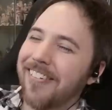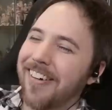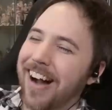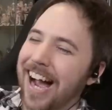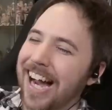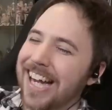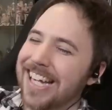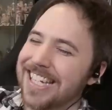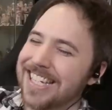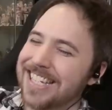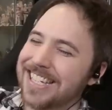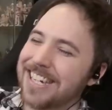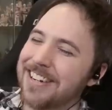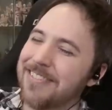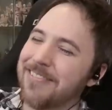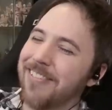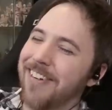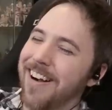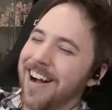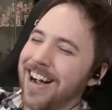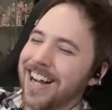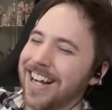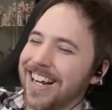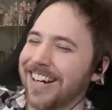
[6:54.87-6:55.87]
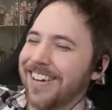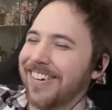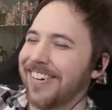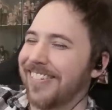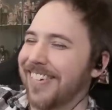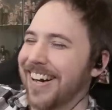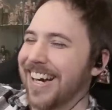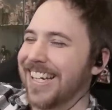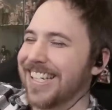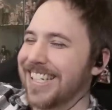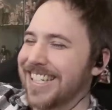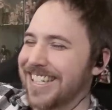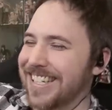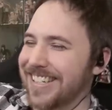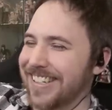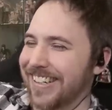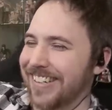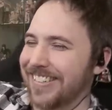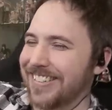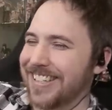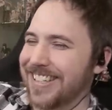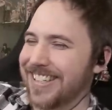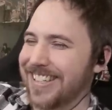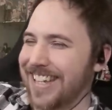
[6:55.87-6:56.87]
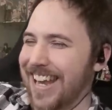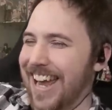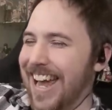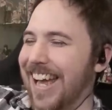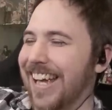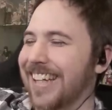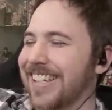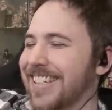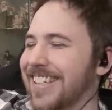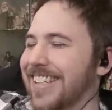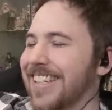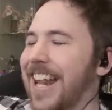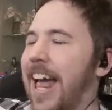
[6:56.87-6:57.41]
Why is he walking away so sassy?